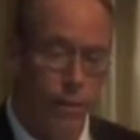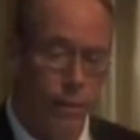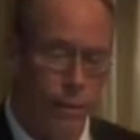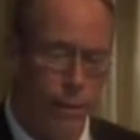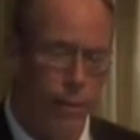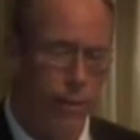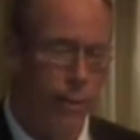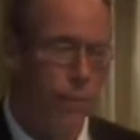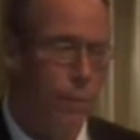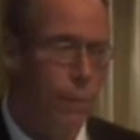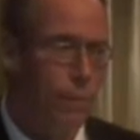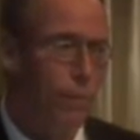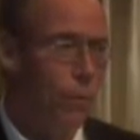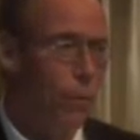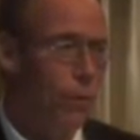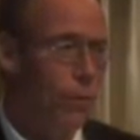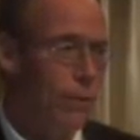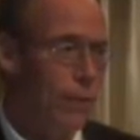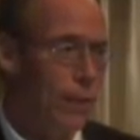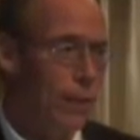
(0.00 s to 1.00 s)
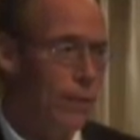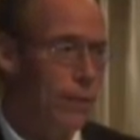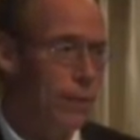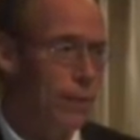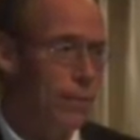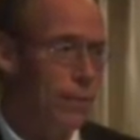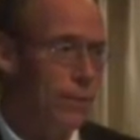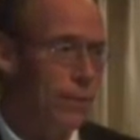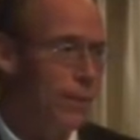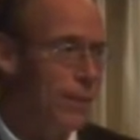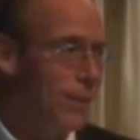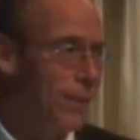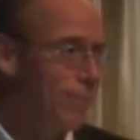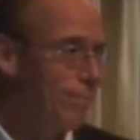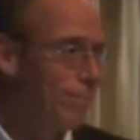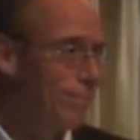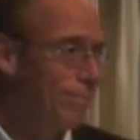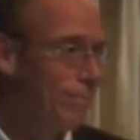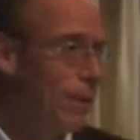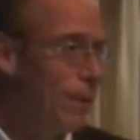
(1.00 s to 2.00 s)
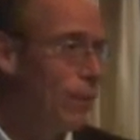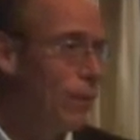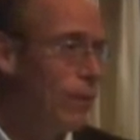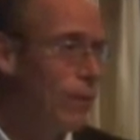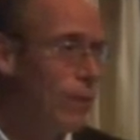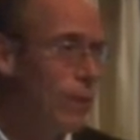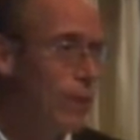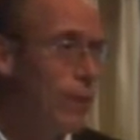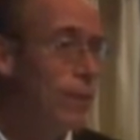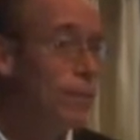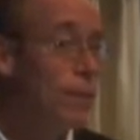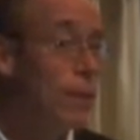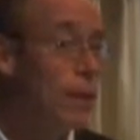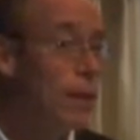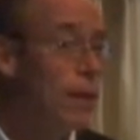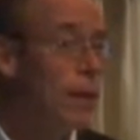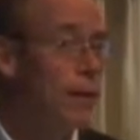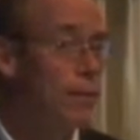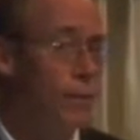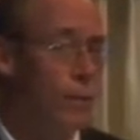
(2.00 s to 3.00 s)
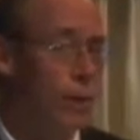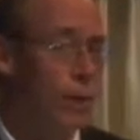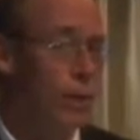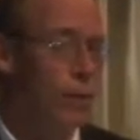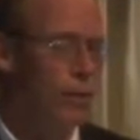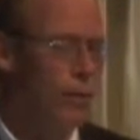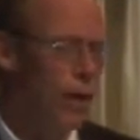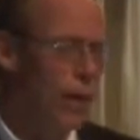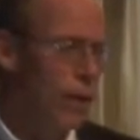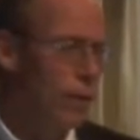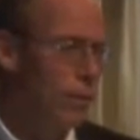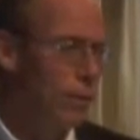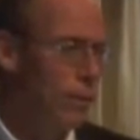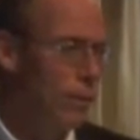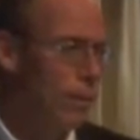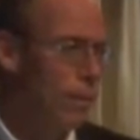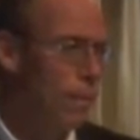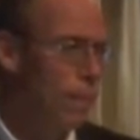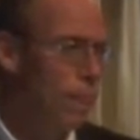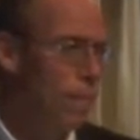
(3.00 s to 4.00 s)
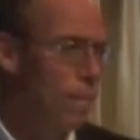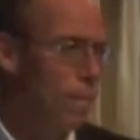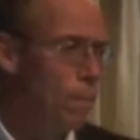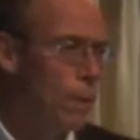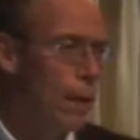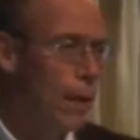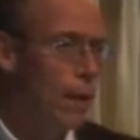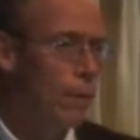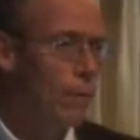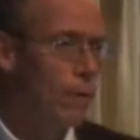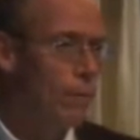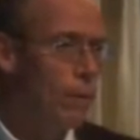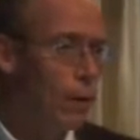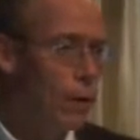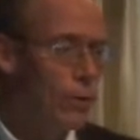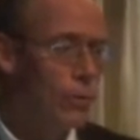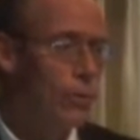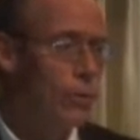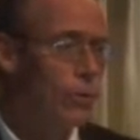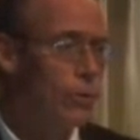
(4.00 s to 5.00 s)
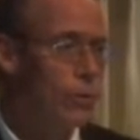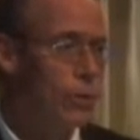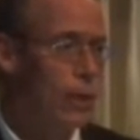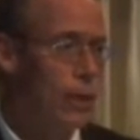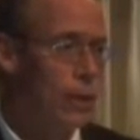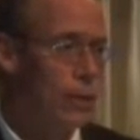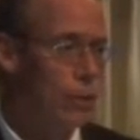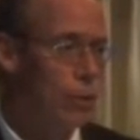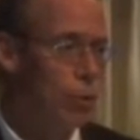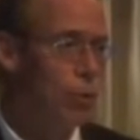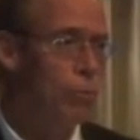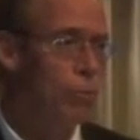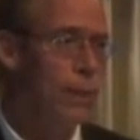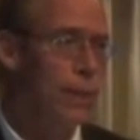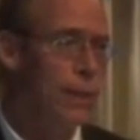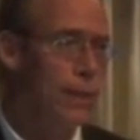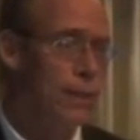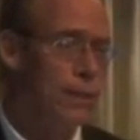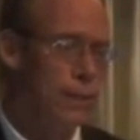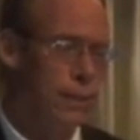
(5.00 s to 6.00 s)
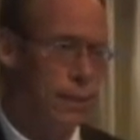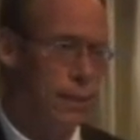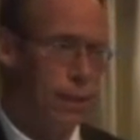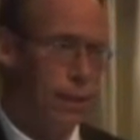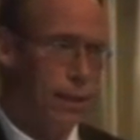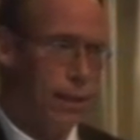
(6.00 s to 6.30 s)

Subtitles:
there have been more of these that have been seen, and we've seen them alive running around. We've also seen luminous,